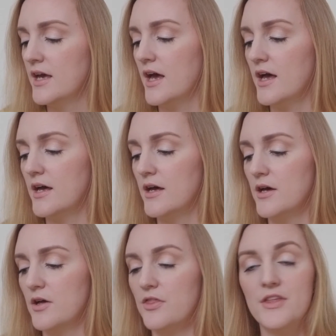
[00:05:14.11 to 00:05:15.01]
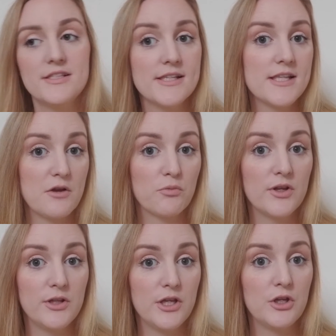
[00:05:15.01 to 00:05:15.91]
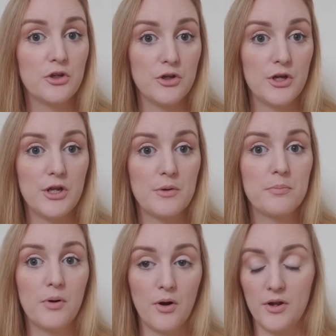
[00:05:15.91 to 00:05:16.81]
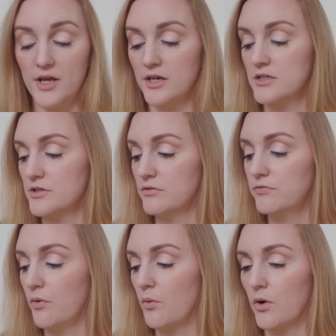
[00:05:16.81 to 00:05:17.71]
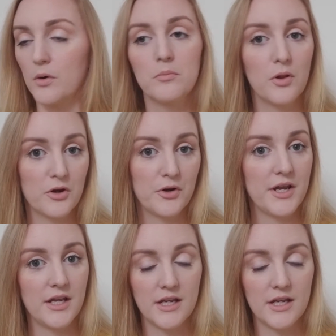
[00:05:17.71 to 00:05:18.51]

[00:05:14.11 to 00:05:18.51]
This is a really good product for blurring.